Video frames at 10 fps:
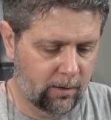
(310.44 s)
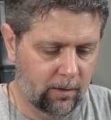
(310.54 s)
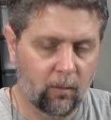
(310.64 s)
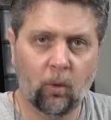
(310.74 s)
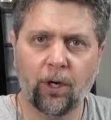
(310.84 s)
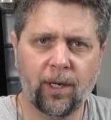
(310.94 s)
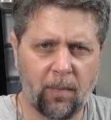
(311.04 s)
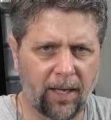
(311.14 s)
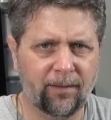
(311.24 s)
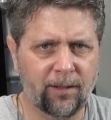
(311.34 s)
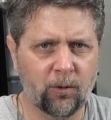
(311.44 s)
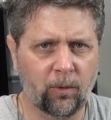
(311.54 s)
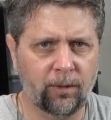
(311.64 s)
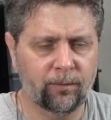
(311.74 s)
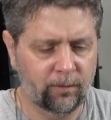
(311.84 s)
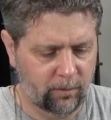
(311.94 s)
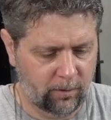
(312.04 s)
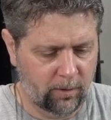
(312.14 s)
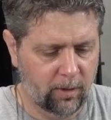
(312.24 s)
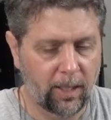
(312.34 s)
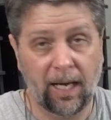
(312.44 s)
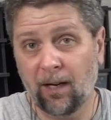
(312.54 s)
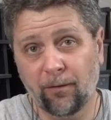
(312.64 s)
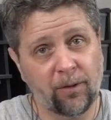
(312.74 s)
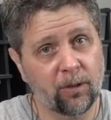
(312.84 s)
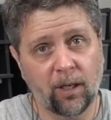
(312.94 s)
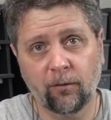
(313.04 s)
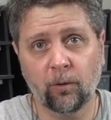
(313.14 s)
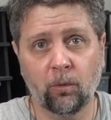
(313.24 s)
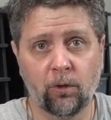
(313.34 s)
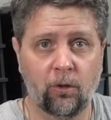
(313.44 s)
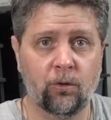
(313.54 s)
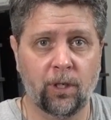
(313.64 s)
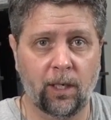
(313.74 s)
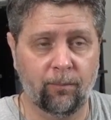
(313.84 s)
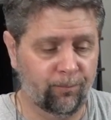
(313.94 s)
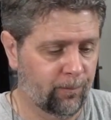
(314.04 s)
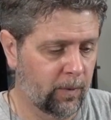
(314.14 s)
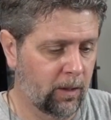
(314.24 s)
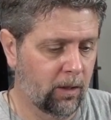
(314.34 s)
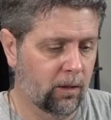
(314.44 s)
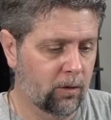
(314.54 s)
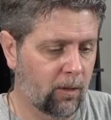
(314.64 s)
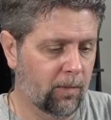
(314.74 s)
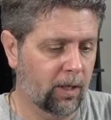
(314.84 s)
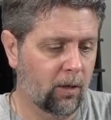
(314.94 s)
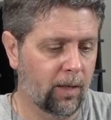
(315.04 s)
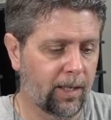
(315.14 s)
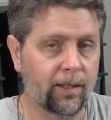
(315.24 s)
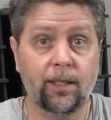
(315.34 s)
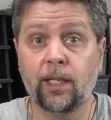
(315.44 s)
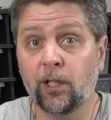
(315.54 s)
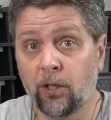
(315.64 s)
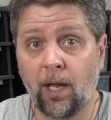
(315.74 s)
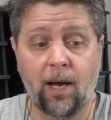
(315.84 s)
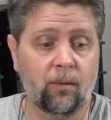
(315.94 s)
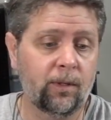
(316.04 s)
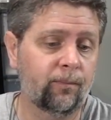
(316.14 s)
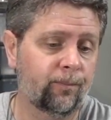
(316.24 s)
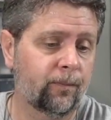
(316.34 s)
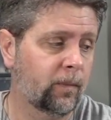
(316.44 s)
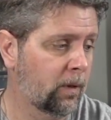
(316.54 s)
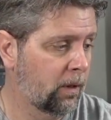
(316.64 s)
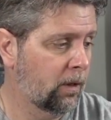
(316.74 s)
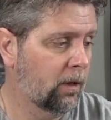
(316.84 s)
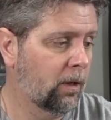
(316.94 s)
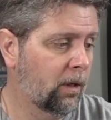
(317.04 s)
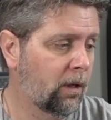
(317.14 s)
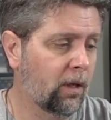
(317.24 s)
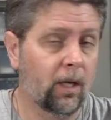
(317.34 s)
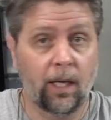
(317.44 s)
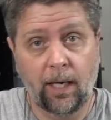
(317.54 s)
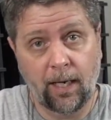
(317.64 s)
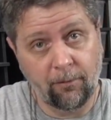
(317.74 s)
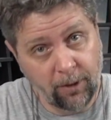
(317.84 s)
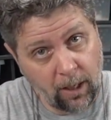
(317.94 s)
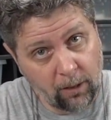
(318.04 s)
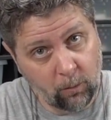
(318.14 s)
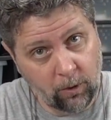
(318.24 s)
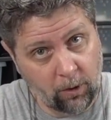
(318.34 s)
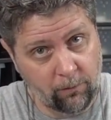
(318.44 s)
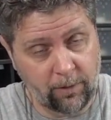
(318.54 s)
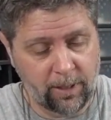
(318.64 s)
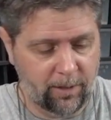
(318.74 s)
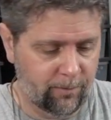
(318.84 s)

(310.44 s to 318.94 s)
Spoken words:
I'm worried about this one. I don't feel comfortable using it. So I'm going to go ahead and ditch that one. And I have another one over here.